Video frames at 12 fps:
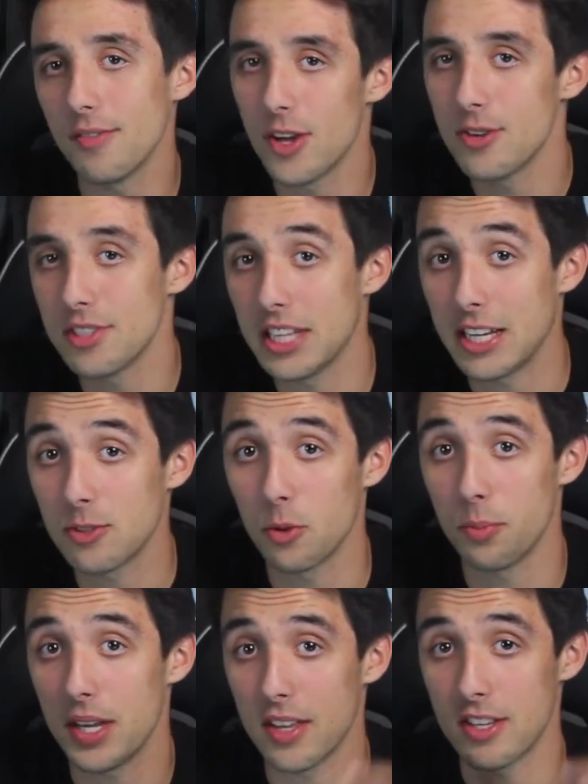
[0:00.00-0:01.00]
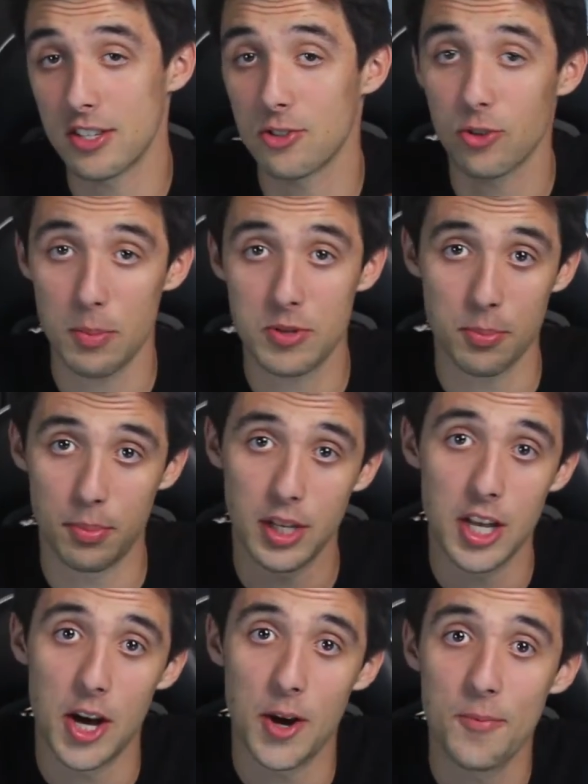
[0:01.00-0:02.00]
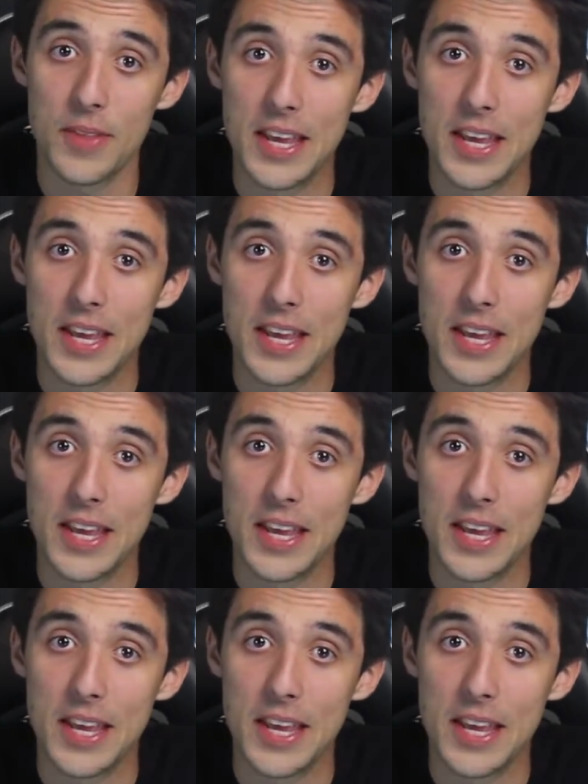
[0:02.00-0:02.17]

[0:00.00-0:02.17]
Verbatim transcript: of those links will be in the description below.